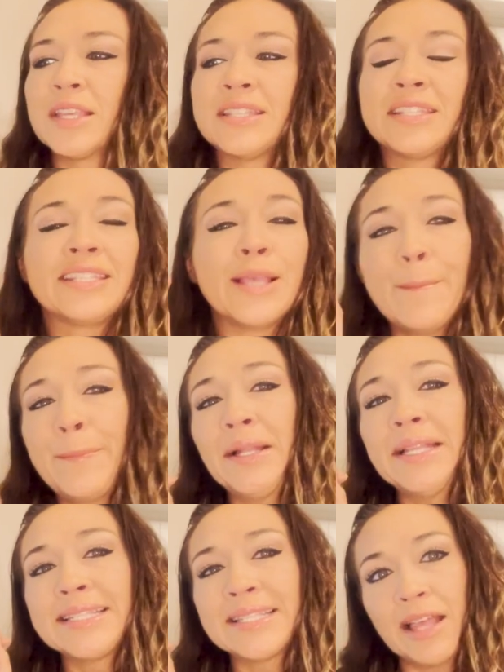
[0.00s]
The
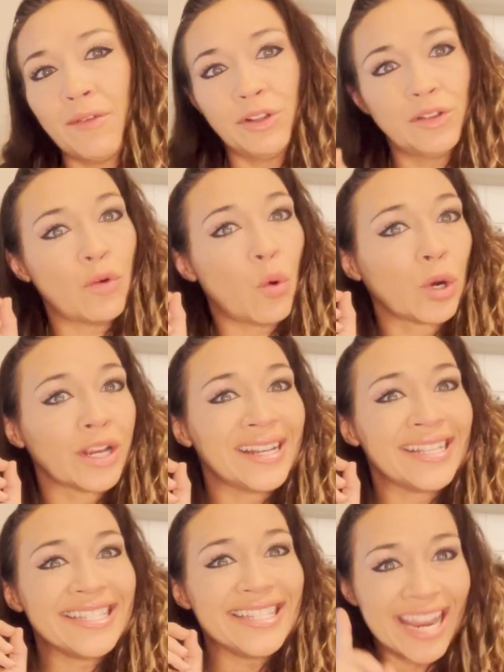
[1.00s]
simplest level of
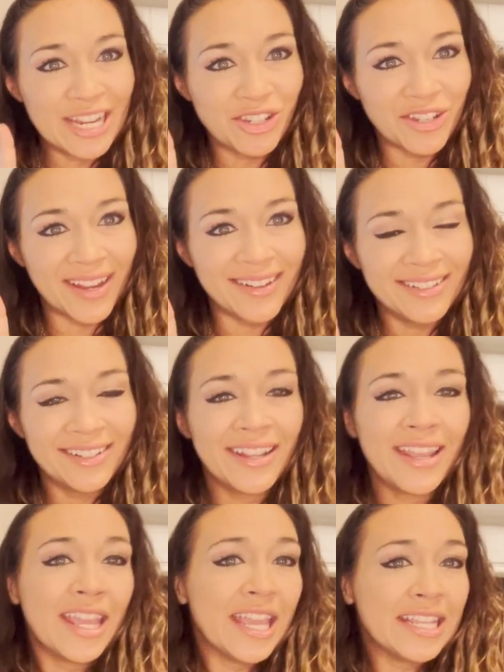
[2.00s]
organization
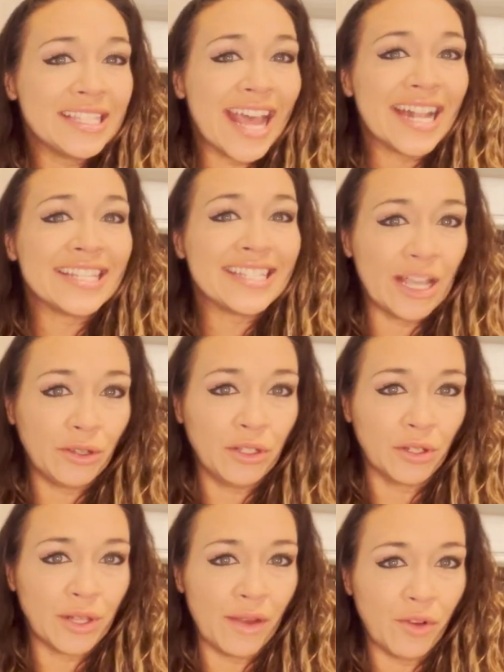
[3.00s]
is that
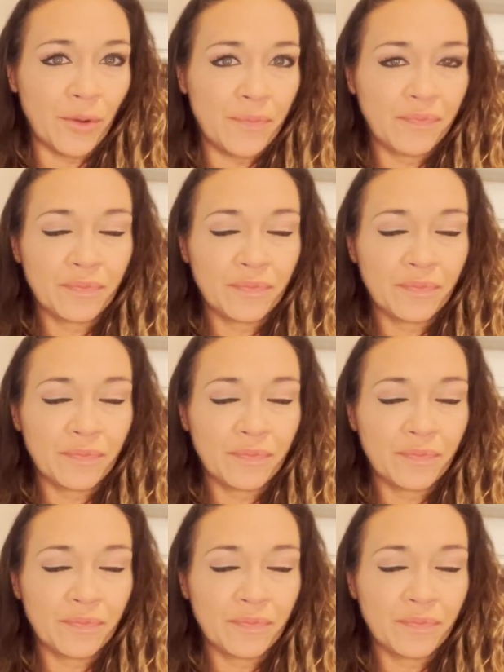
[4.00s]
cellular level,